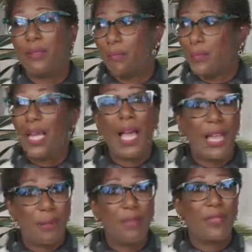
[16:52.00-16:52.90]

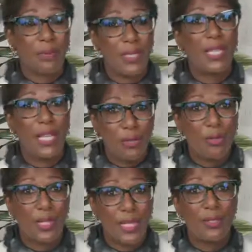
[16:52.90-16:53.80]
time of it was
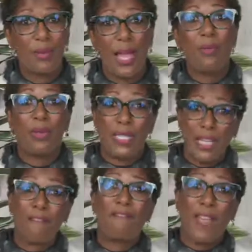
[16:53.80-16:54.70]
increased, right? We
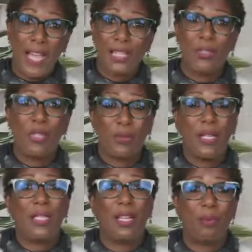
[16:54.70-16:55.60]
did it faster than
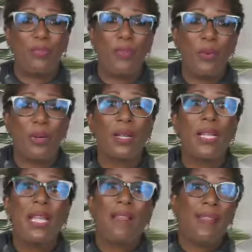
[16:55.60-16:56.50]
we'd done before.
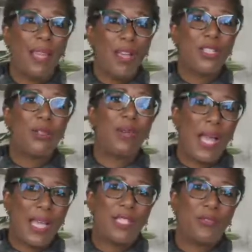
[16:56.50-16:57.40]
They also
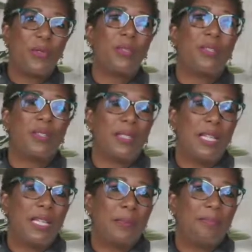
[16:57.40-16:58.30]
asked for
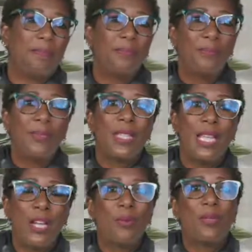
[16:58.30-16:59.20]

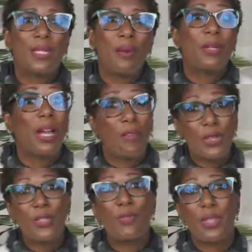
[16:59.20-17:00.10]
some
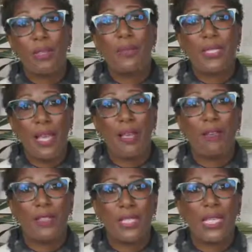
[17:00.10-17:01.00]
coverage for
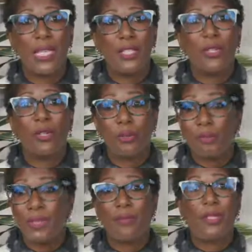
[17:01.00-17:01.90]
themselves in
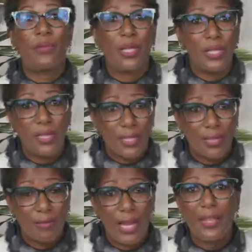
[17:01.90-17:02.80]
terms of doing
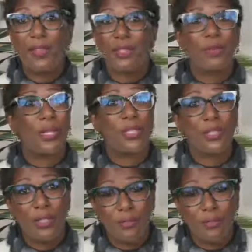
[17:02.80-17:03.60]
good, right? They're doing good